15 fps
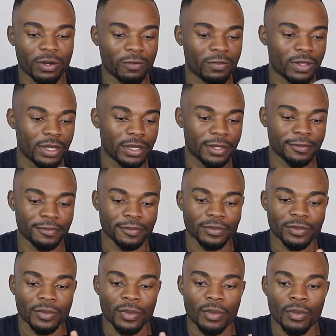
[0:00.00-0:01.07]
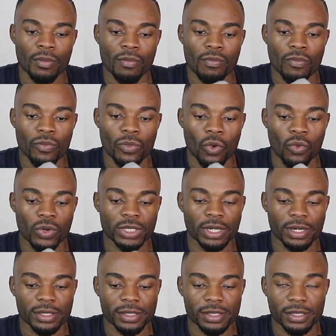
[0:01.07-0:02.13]
of the water
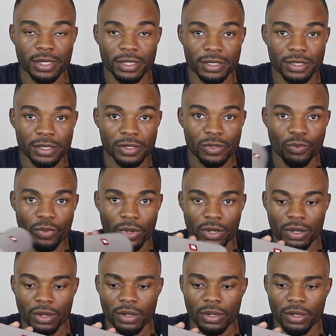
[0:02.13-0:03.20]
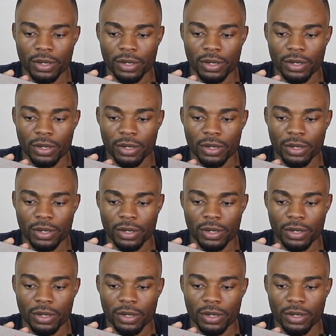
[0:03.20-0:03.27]
resistant speaker.